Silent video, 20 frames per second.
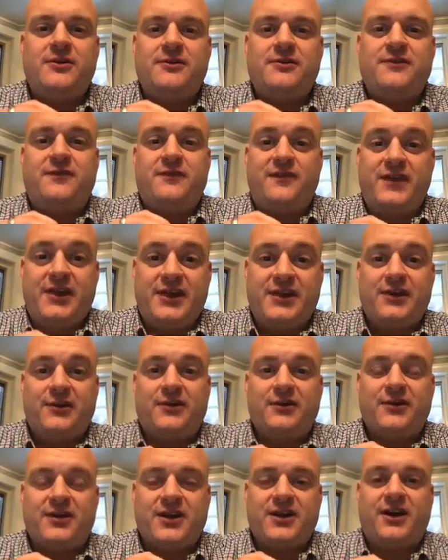
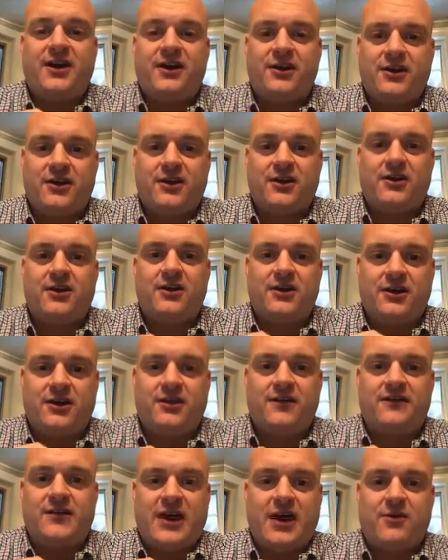feel the color
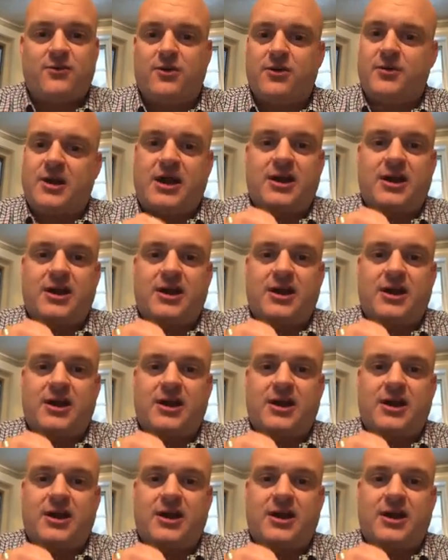of that room.